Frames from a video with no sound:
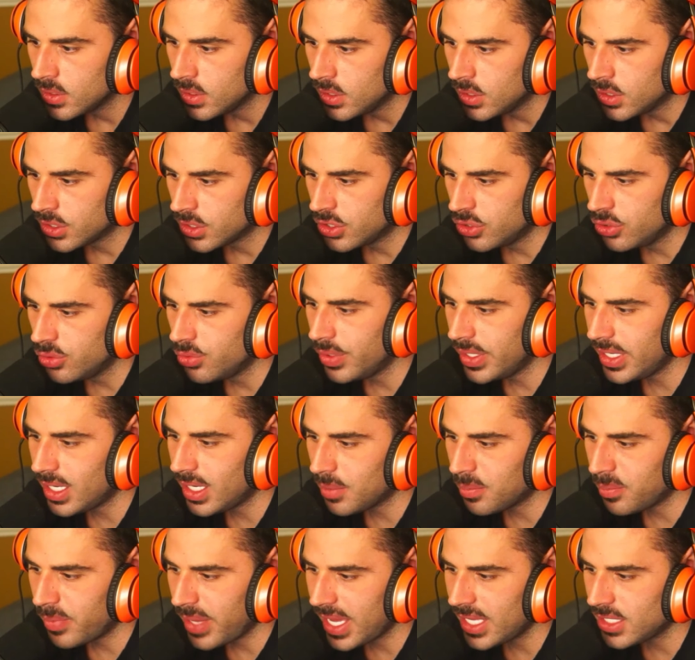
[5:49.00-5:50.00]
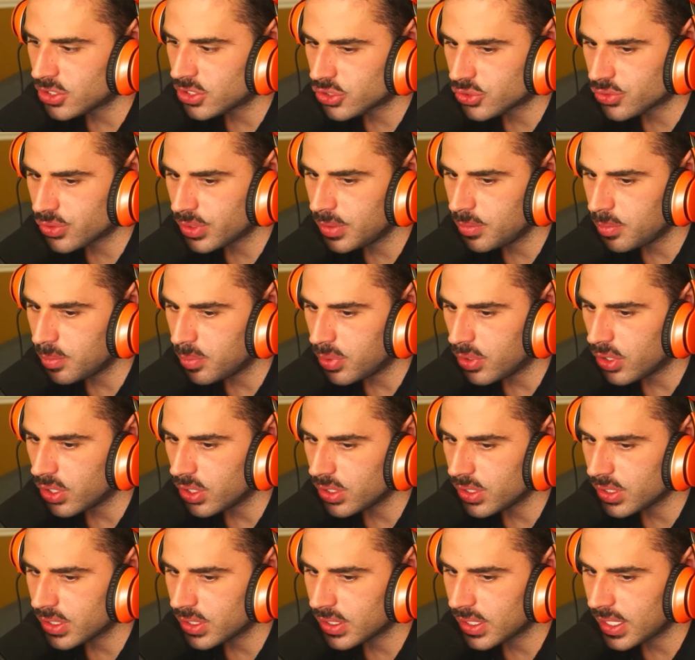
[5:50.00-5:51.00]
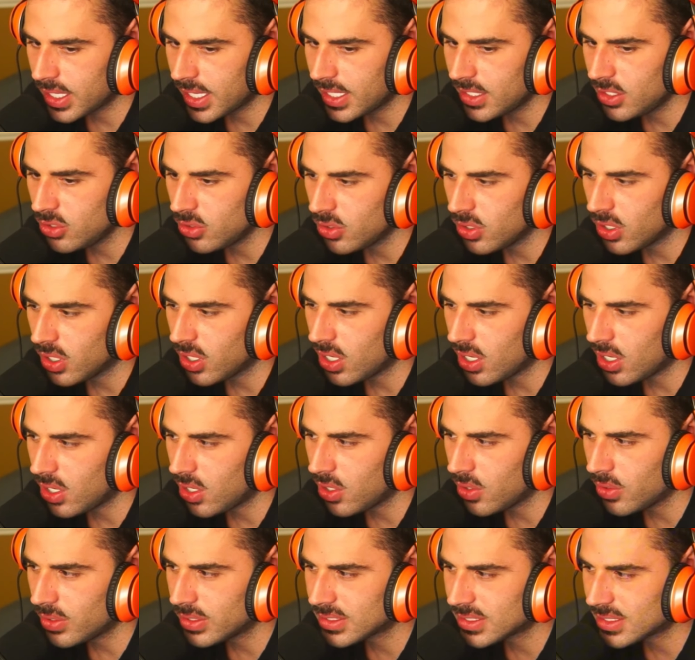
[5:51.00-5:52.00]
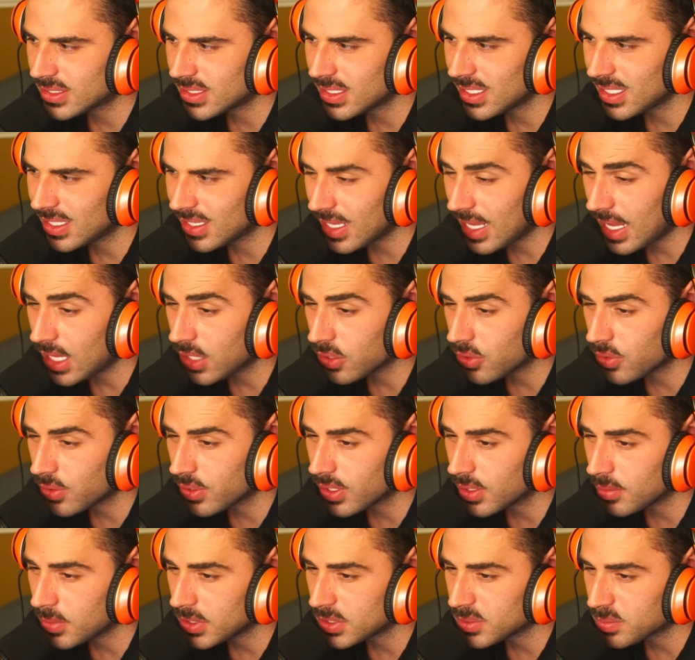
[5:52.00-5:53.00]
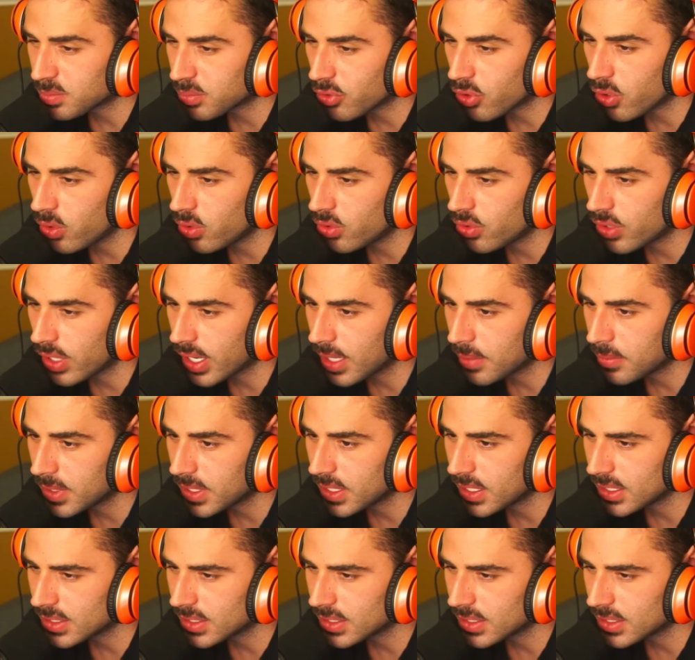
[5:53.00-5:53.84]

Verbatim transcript: You read a mainstream book and you go, oh, it's in the algorithm, it's programming.